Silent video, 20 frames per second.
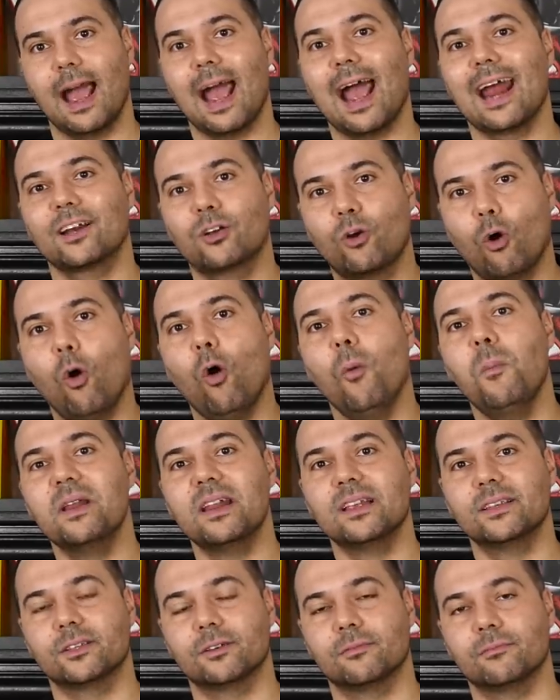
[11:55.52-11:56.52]
And
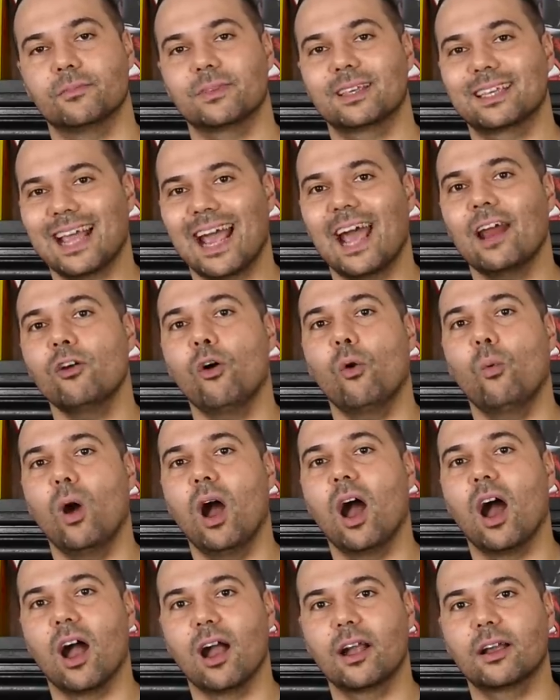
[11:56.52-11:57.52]
Corbynism cannot
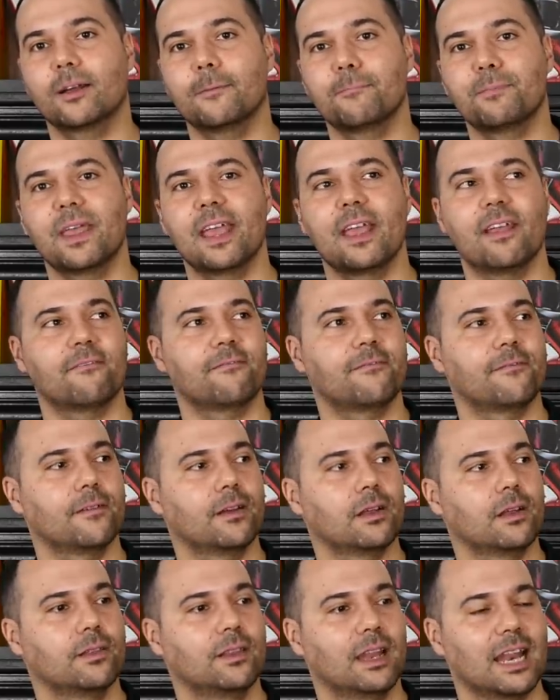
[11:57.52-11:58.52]
work if
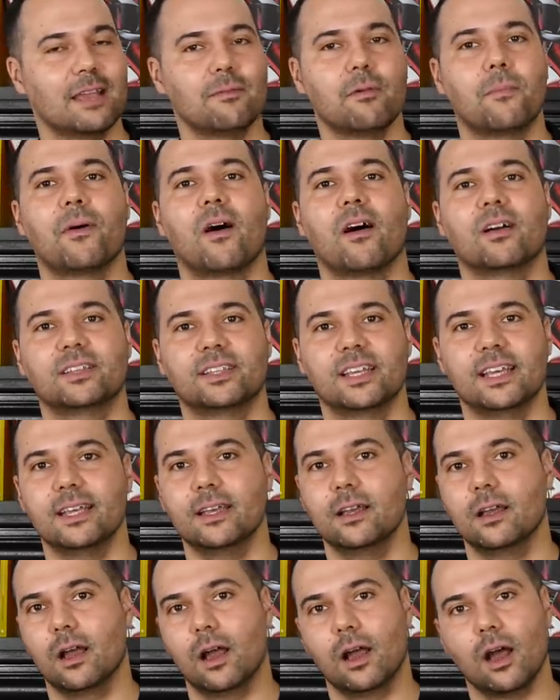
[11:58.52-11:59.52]
the Labour Party